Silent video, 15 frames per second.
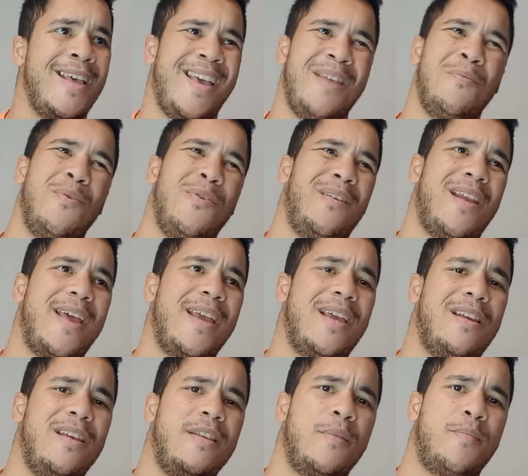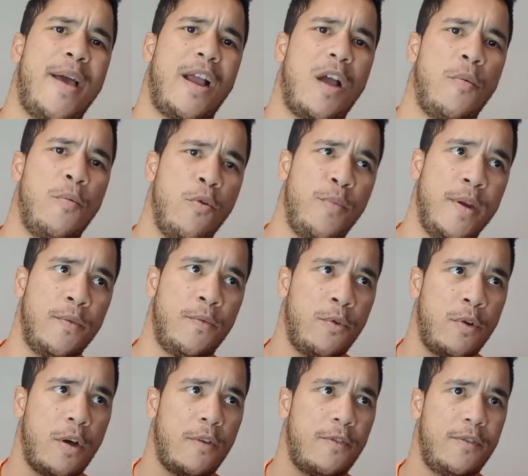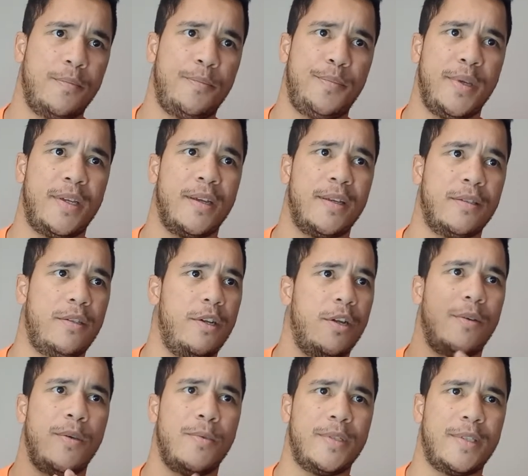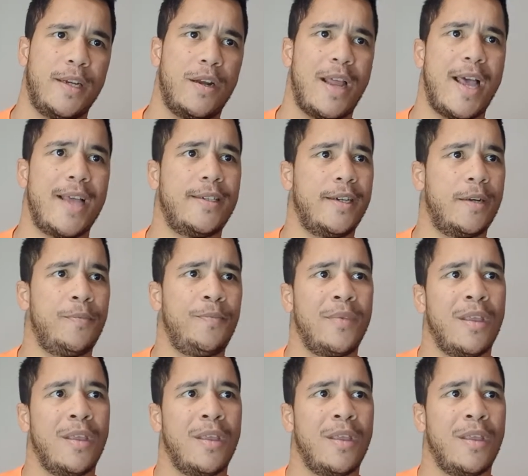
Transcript: And more than likely, the backup will be Rudolph because, you know, he was there last year.